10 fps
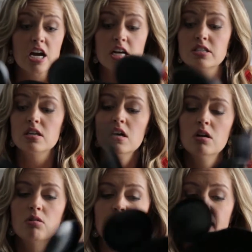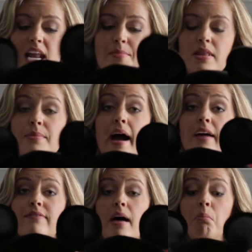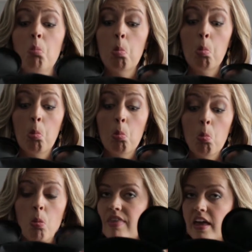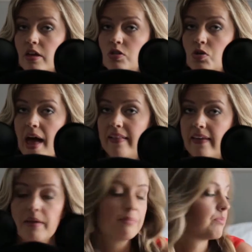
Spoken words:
ears with my name on the back of them. Thank you to Ellie.